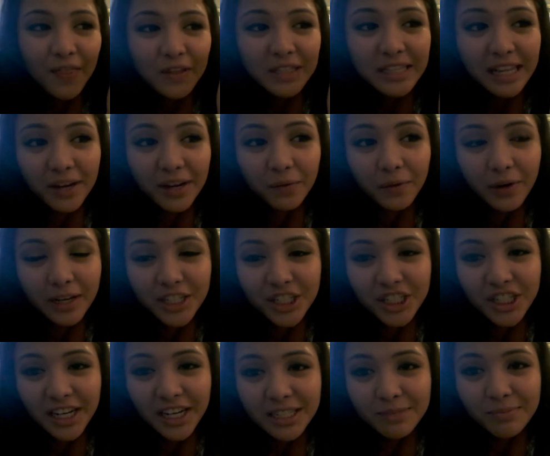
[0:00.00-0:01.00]
The second
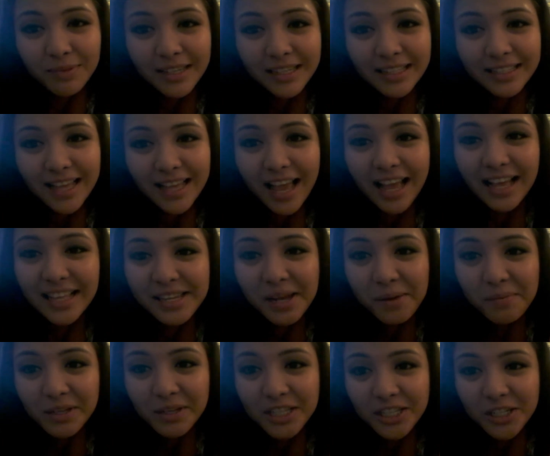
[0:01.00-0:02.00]
question she asked me is,
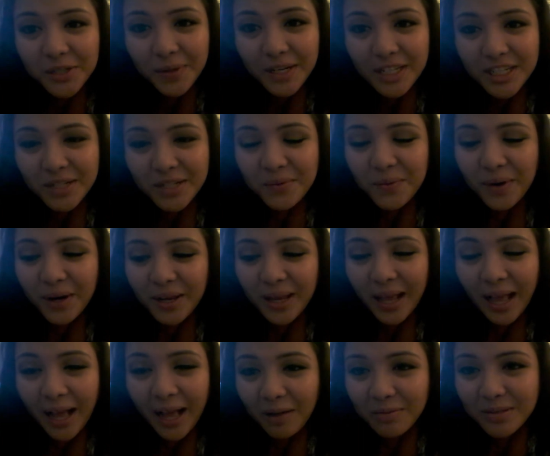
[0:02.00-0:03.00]
tell me a situation where
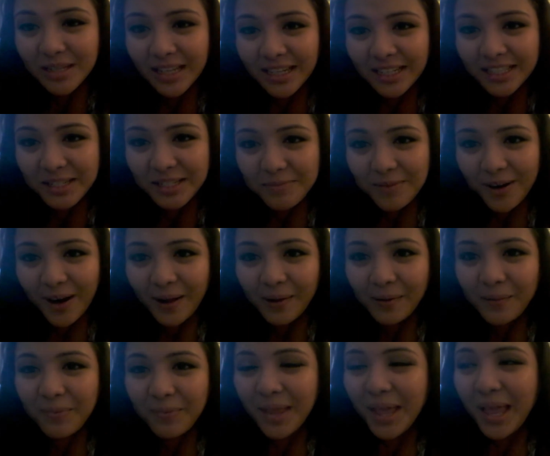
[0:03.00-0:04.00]
you helped a customer
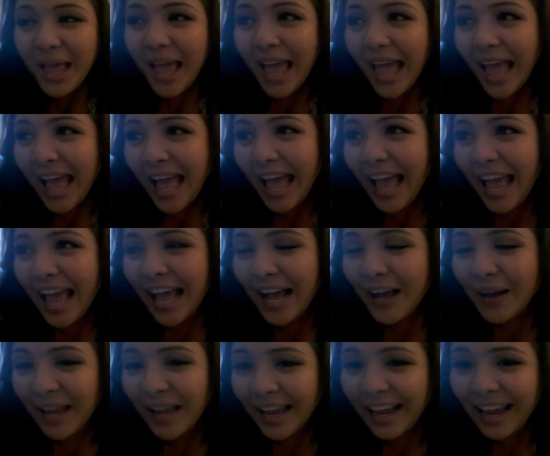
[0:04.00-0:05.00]
out.
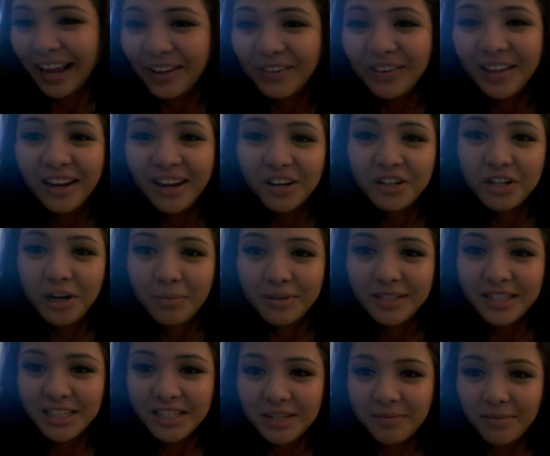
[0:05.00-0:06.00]
Okay, I only had a job
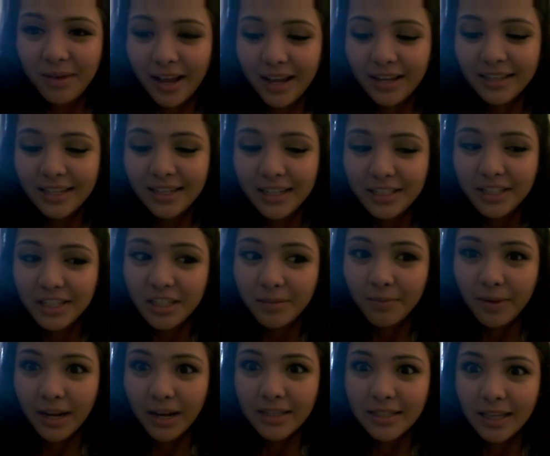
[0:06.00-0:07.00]
at TJ Maxx, and at TJ
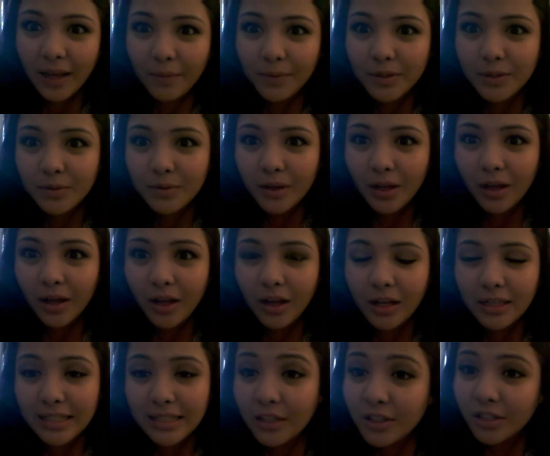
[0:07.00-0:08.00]
Maxx, I was
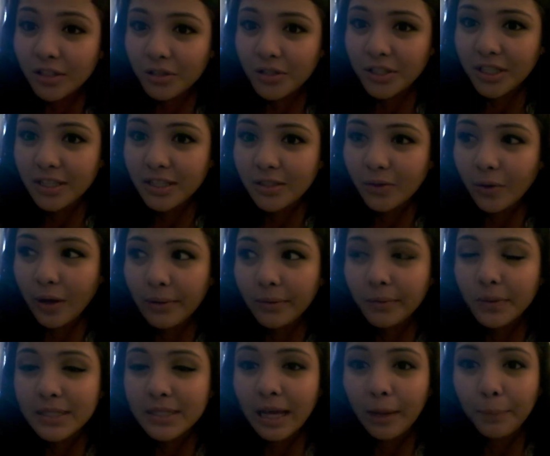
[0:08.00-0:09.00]
a sales associate, so I
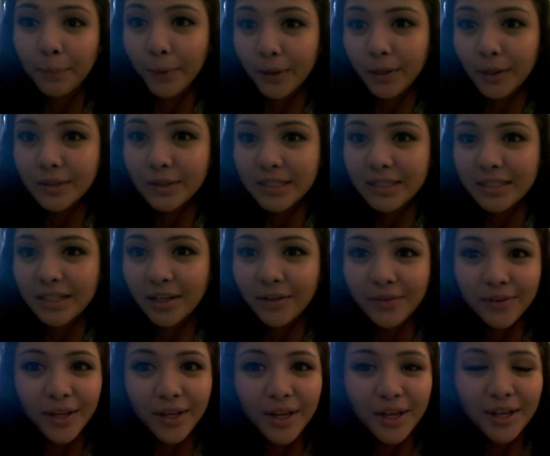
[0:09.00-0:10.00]
always help with clothes and
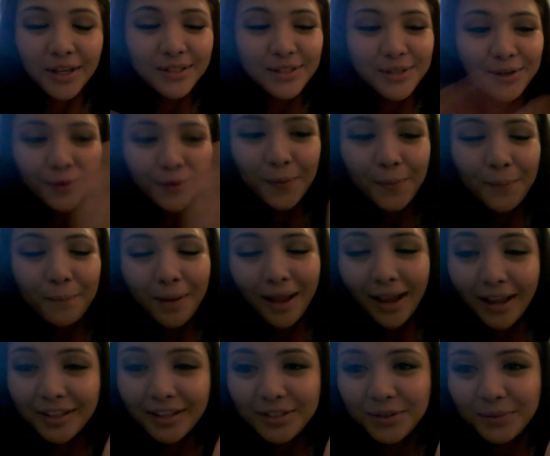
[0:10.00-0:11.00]
stuff. So my
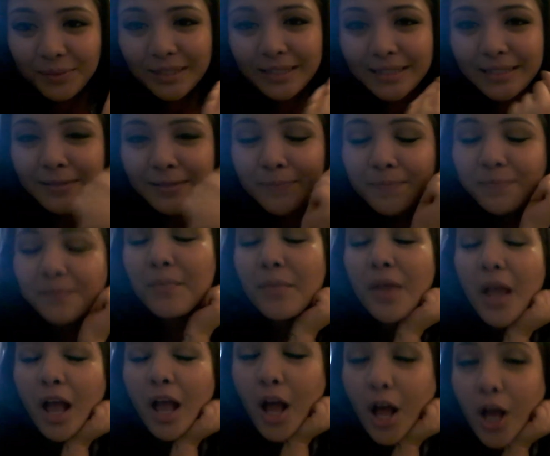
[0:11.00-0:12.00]
answer was,
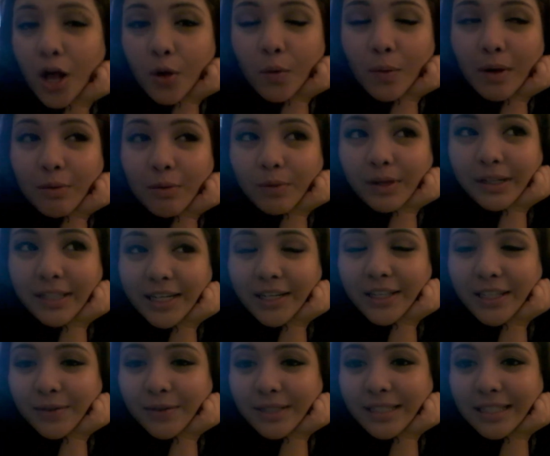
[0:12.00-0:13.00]
oh, well, one day
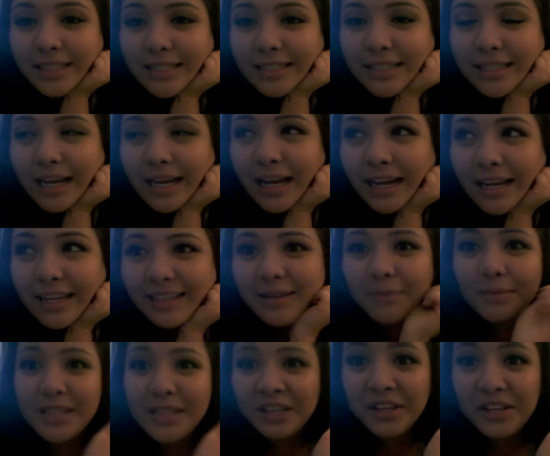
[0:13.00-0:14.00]
there was this guy,
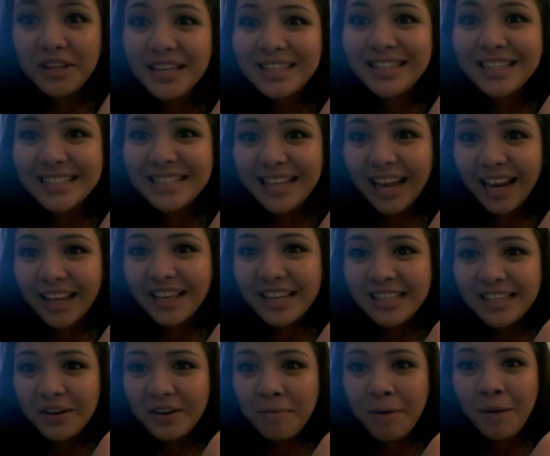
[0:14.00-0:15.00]
I'm telling you guys exactly
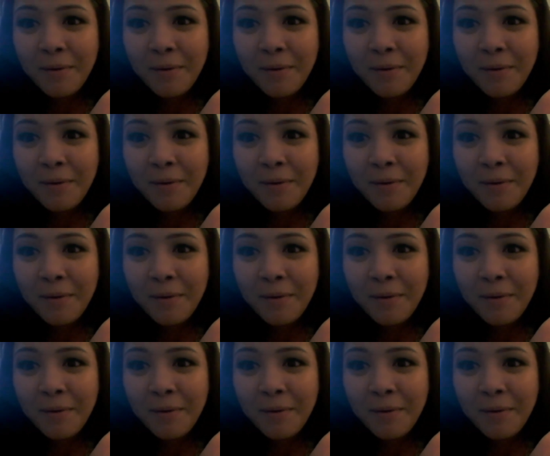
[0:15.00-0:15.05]
because I